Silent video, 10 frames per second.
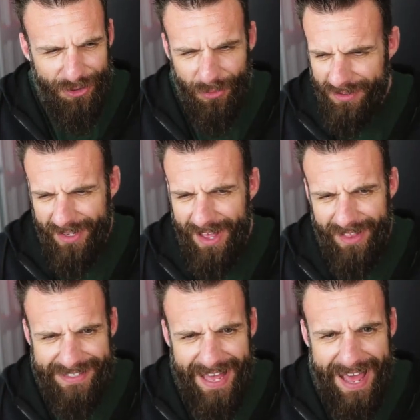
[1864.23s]
Yeah. What the hell
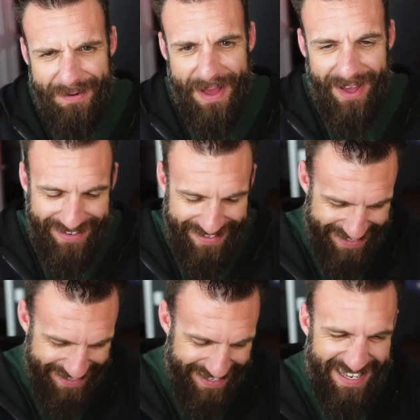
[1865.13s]
is that about?
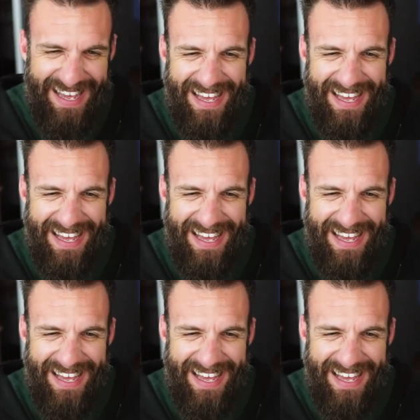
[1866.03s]
Yeah.